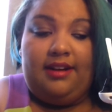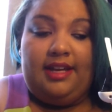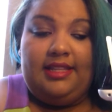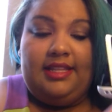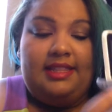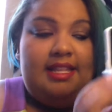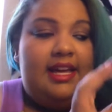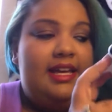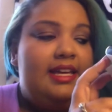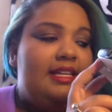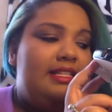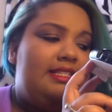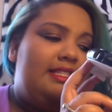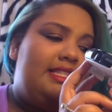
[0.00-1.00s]
And then that
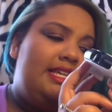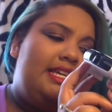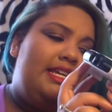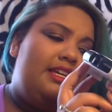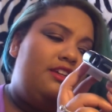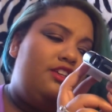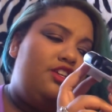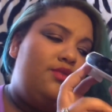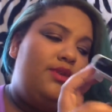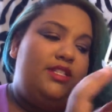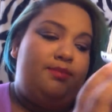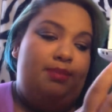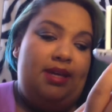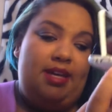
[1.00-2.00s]
is the
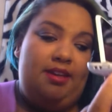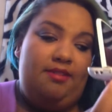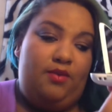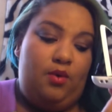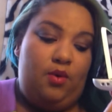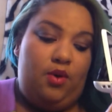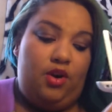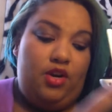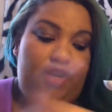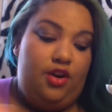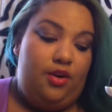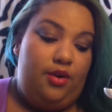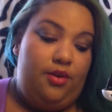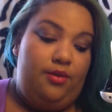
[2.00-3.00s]
USB for
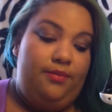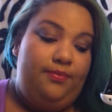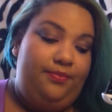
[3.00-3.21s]
your